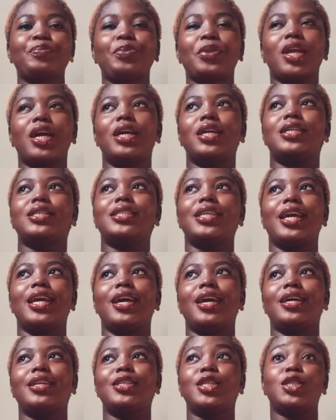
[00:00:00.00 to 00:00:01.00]
And
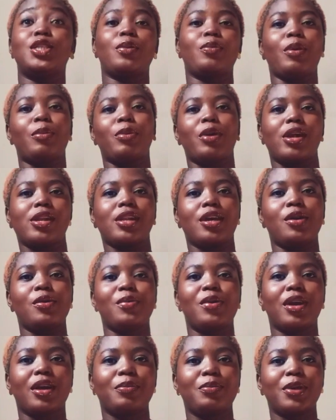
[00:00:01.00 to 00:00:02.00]
yeah, disturb my partner at
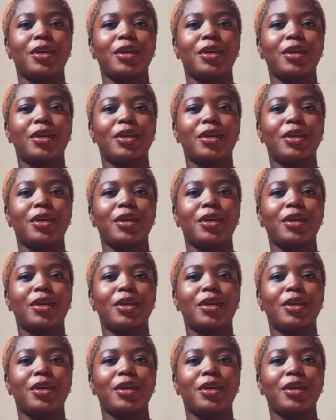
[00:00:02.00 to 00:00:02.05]
work